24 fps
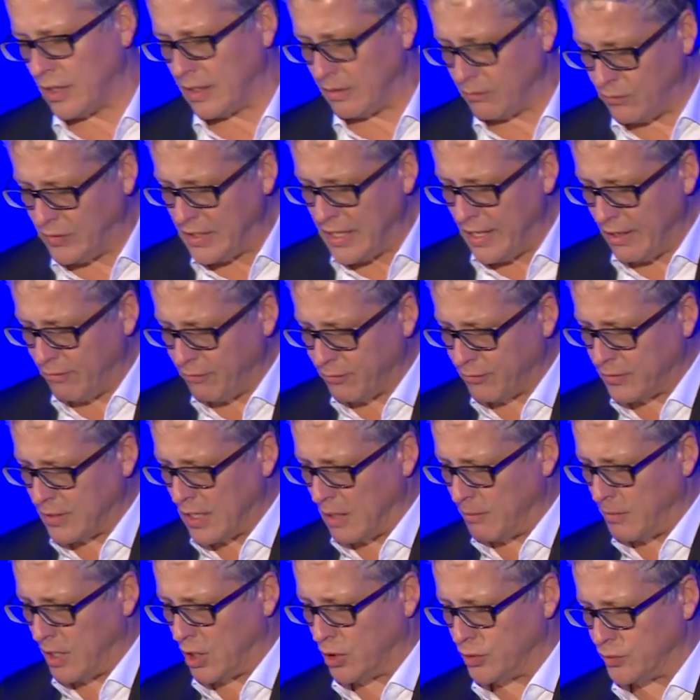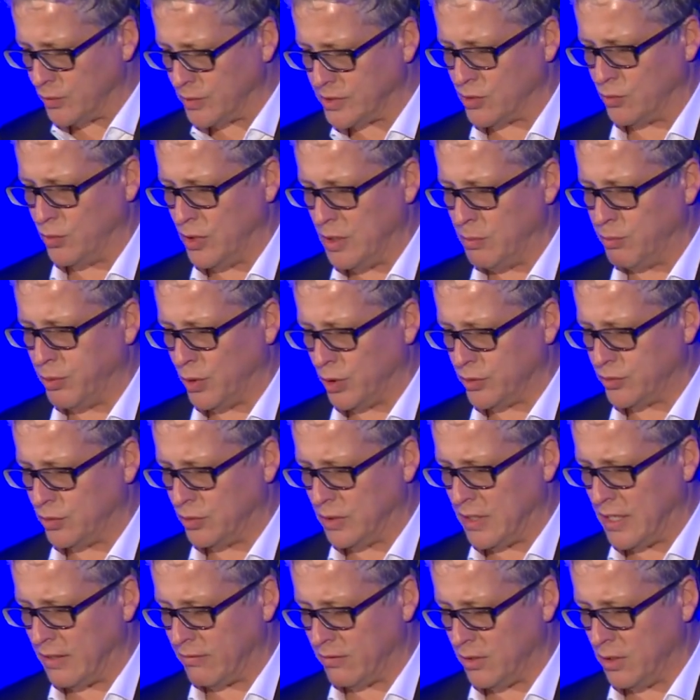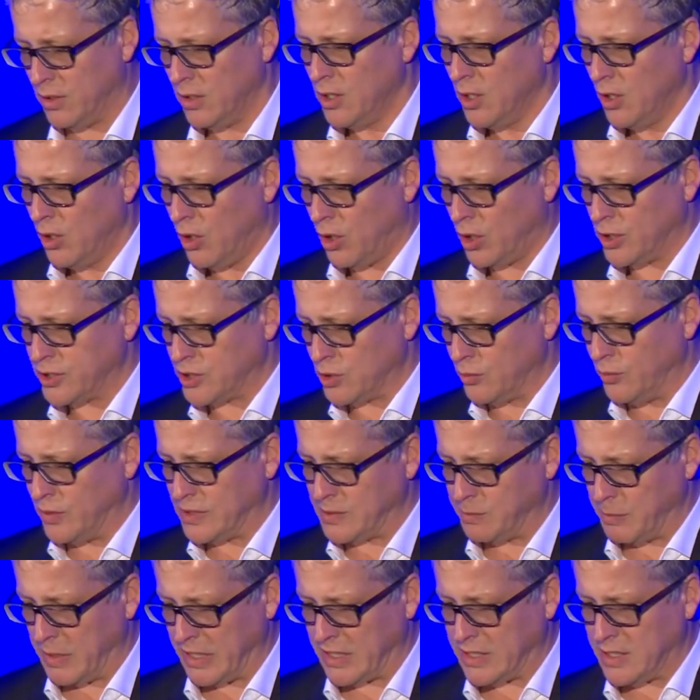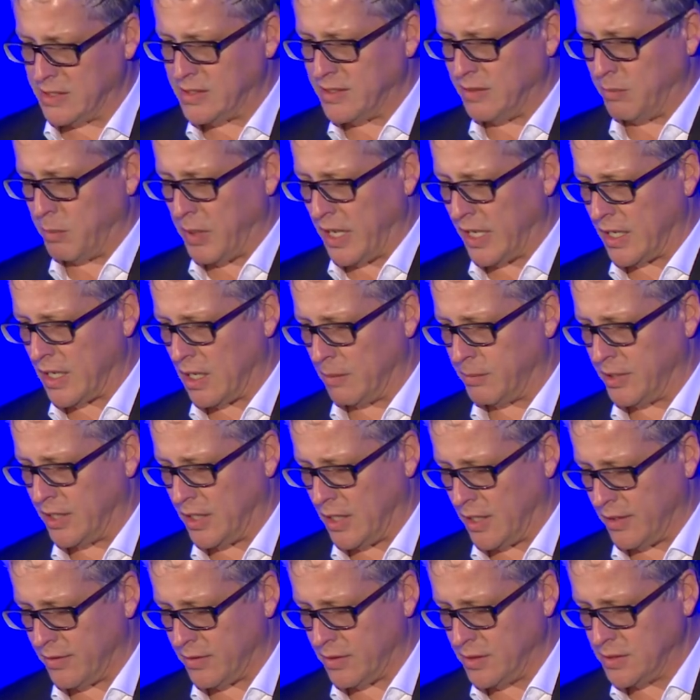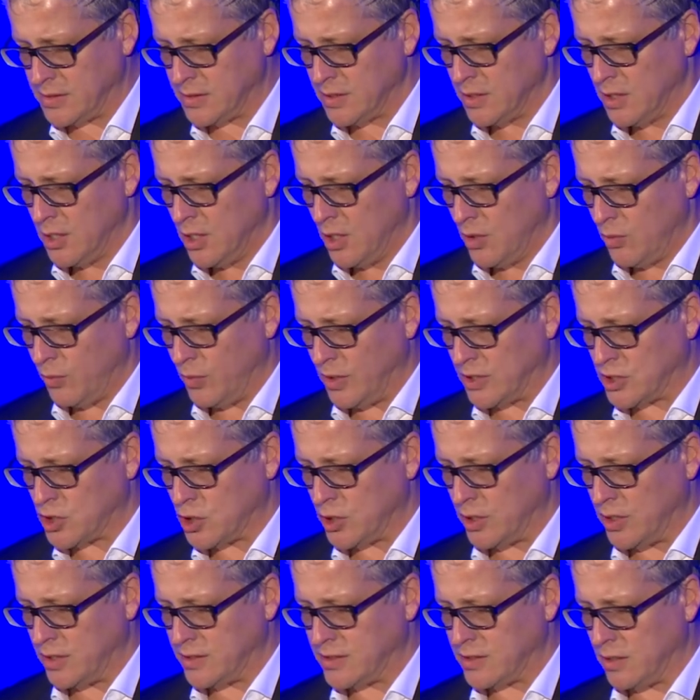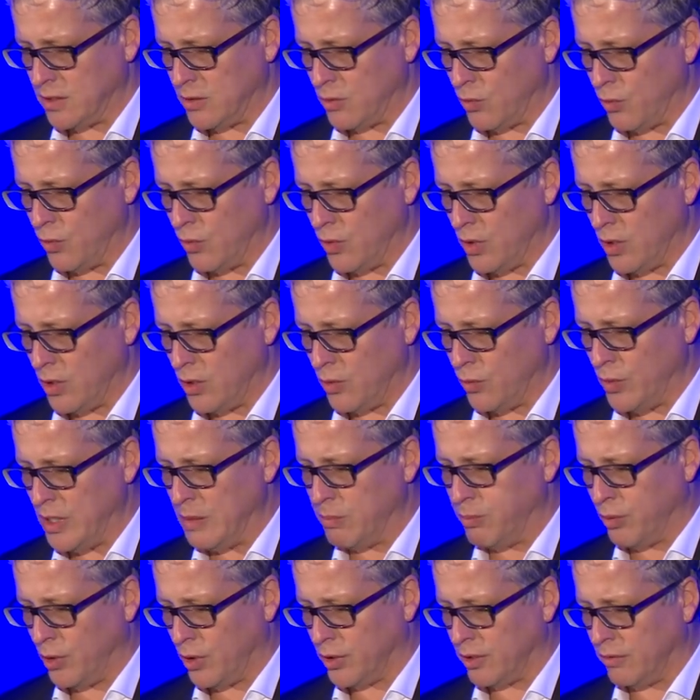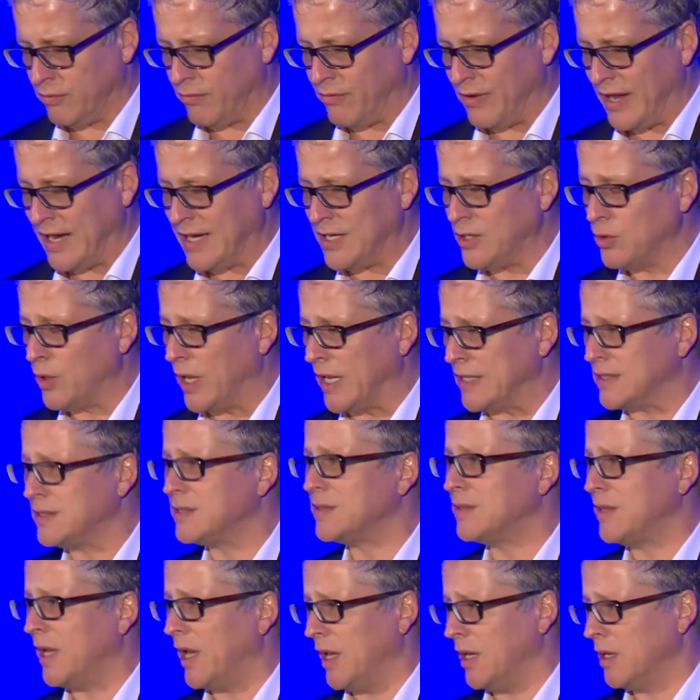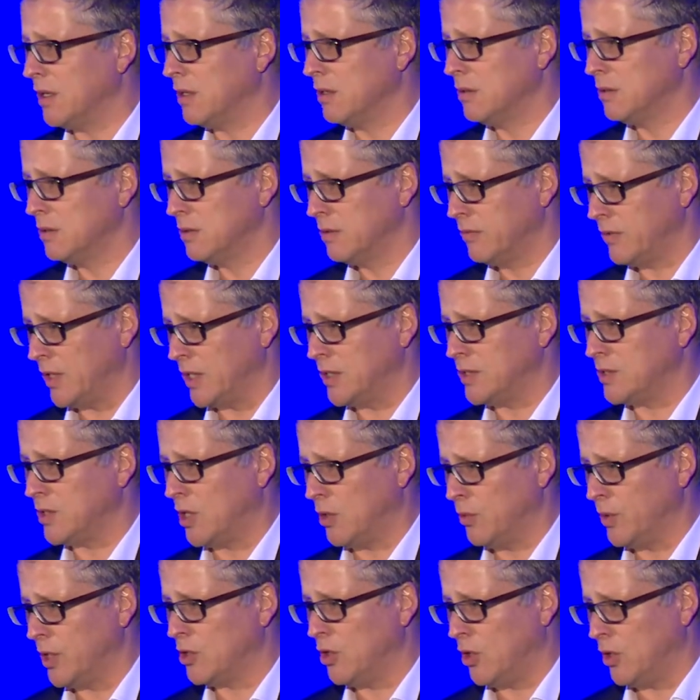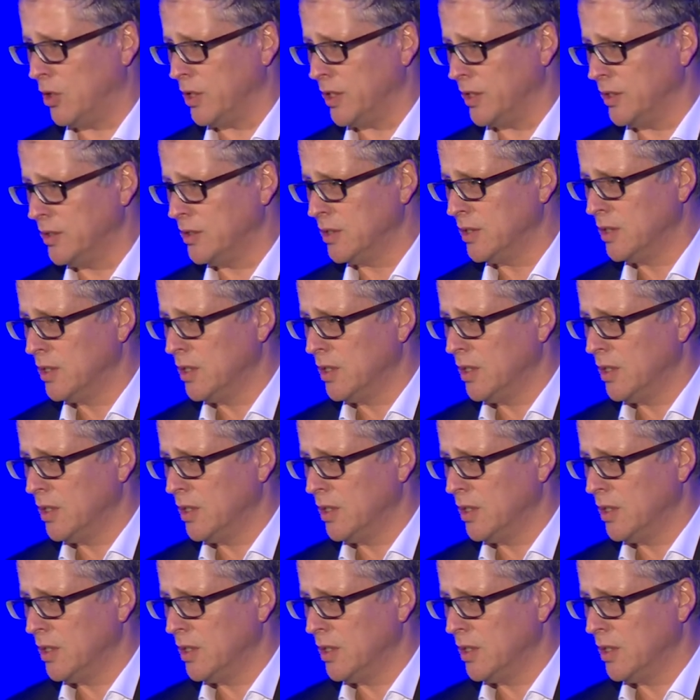uh, we have come out with a report together, also with McKinsey Backup and others, which is a, a report on value at stake. That is how we call it.